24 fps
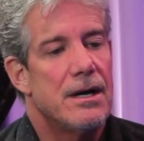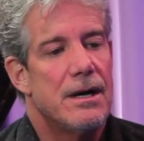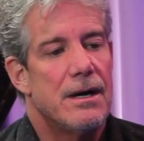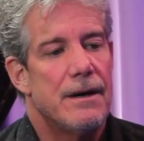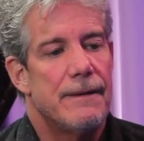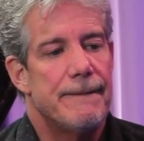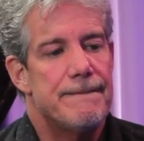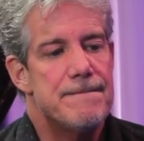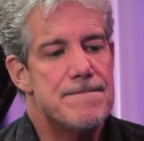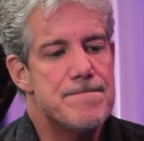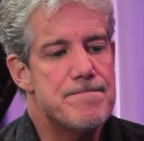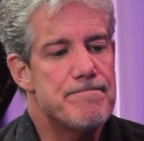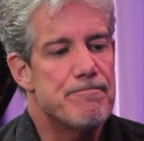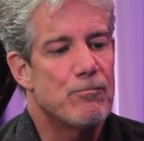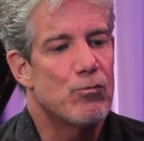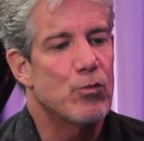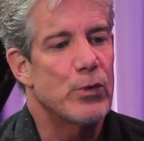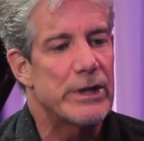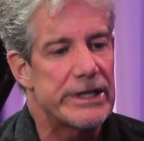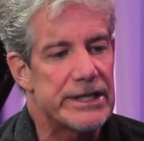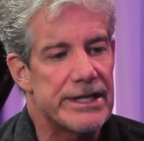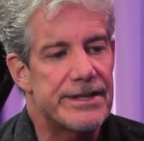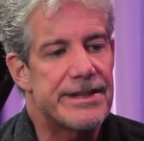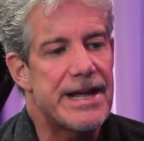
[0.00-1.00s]
um,
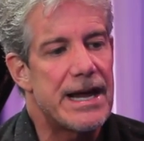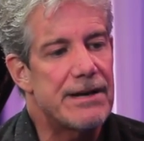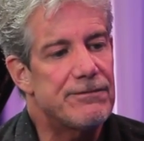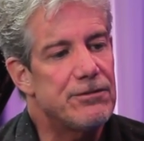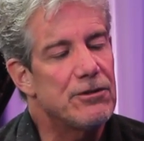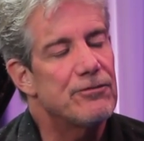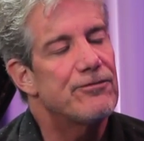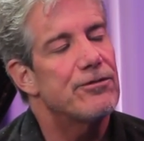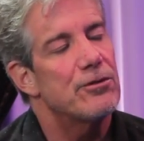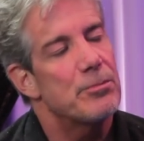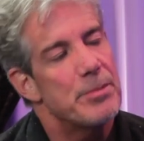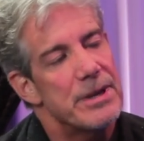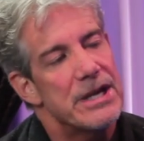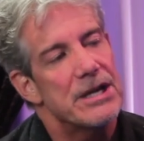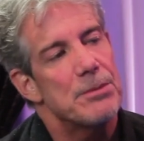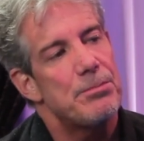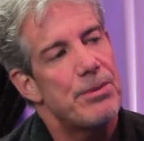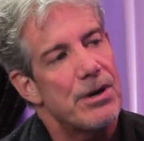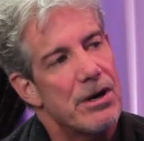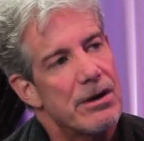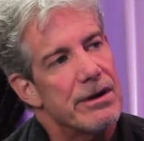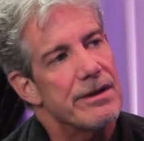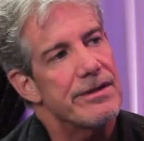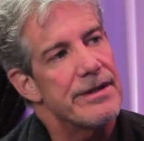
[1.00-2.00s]
really thankful for being a
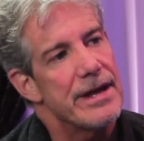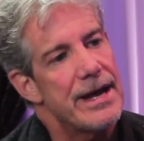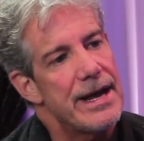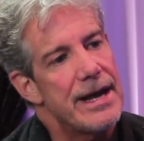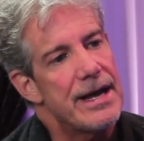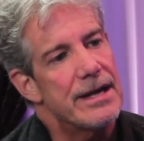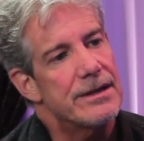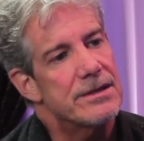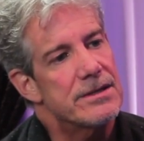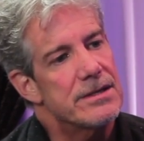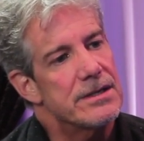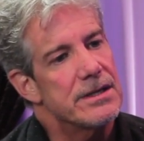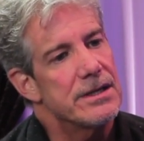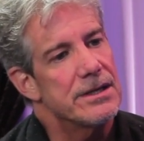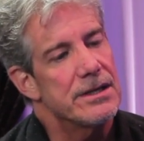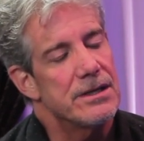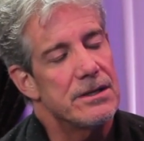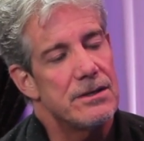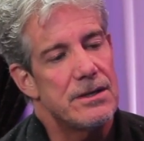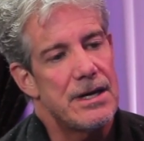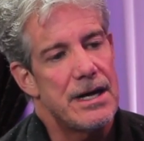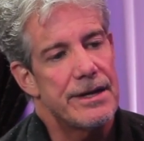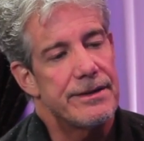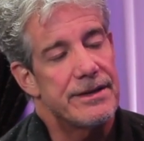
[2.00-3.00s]
part of that. You
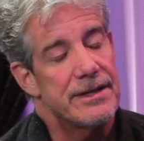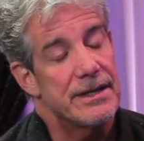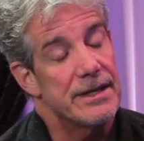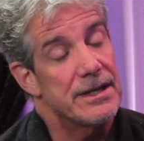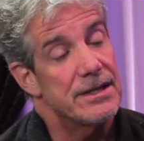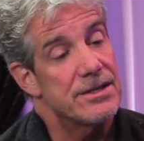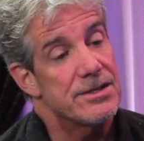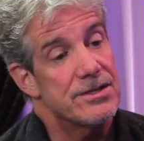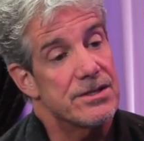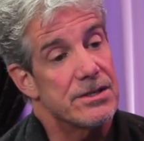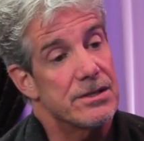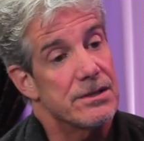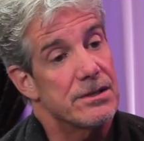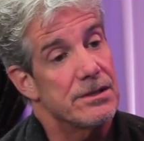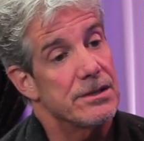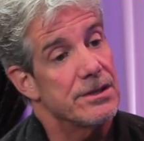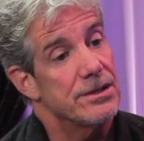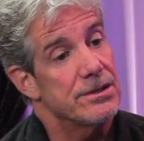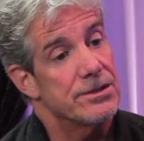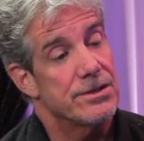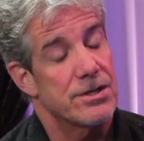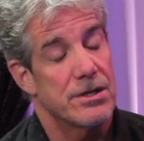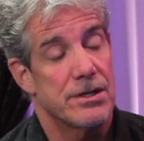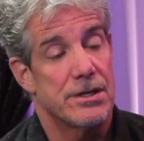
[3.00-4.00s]
know, I think it's a,
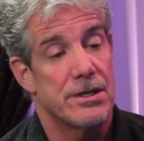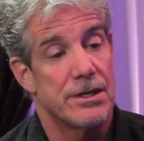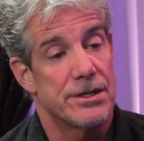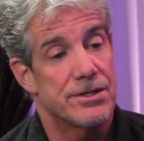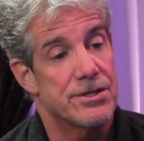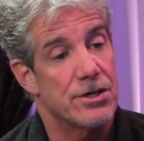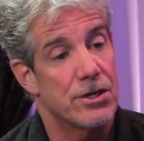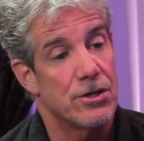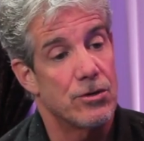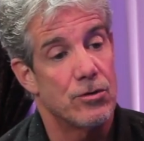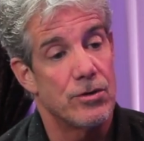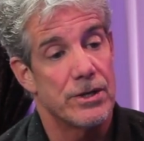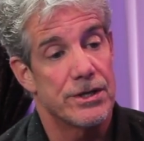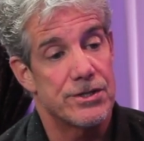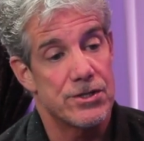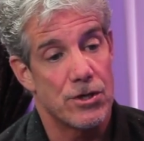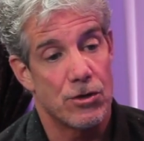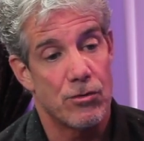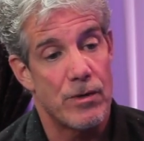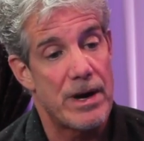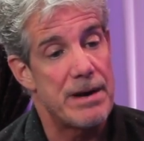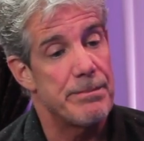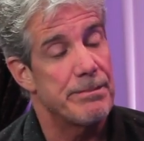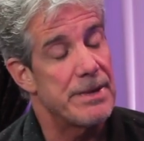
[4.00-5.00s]
it's a, it's a, it's a
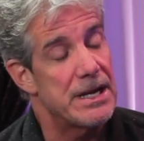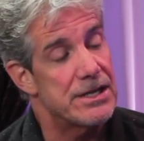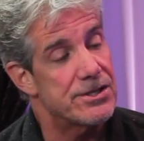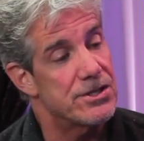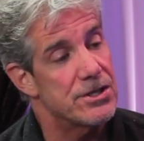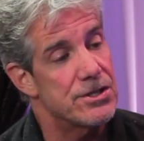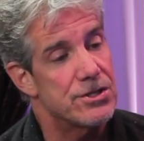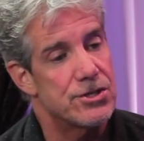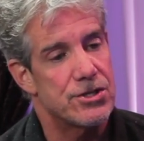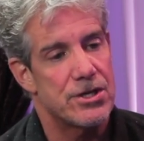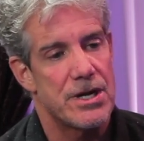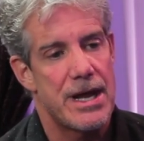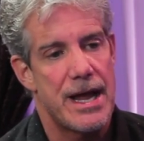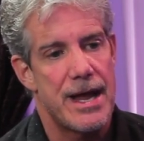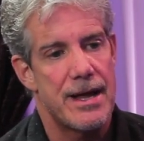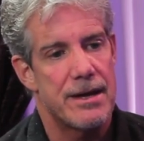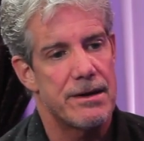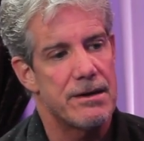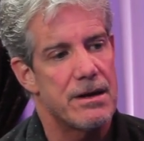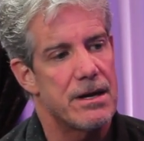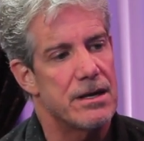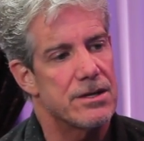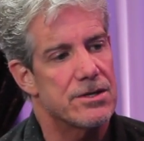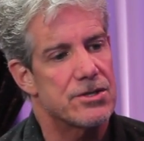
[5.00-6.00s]
great message,
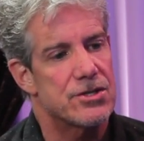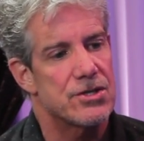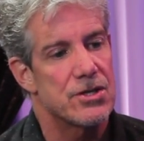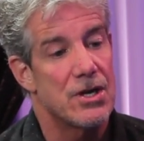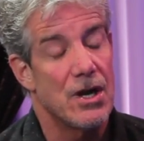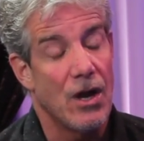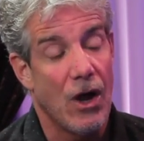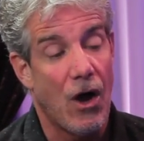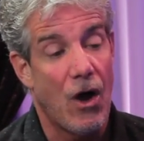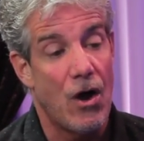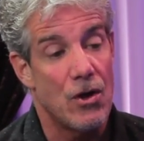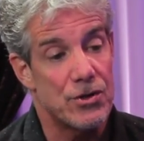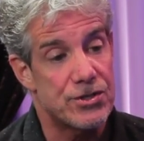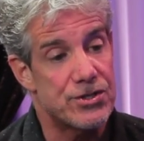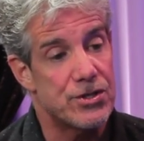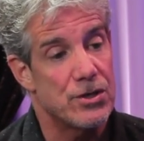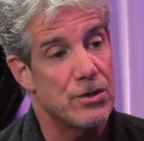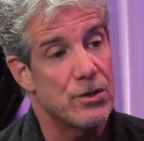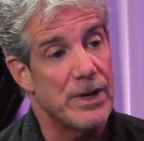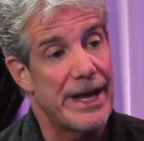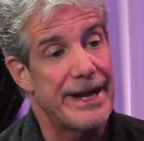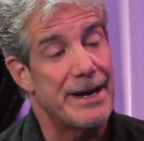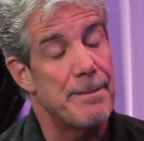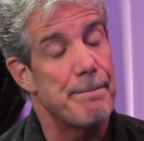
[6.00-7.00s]
and it's
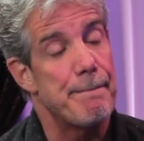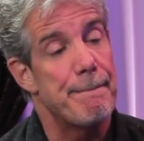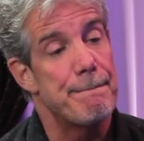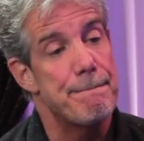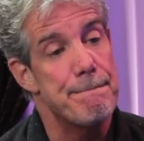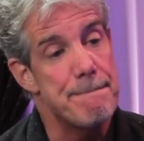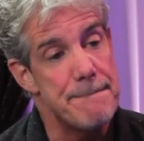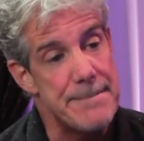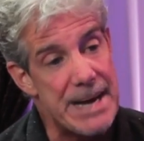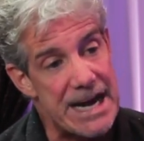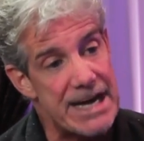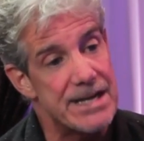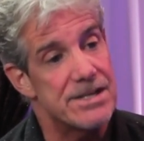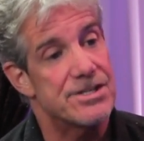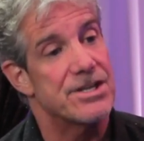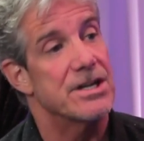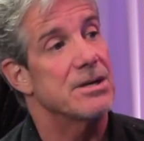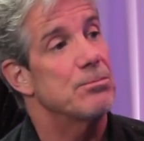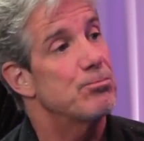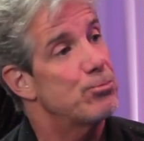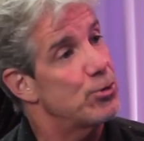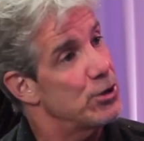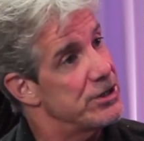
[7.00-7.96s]
also an amazing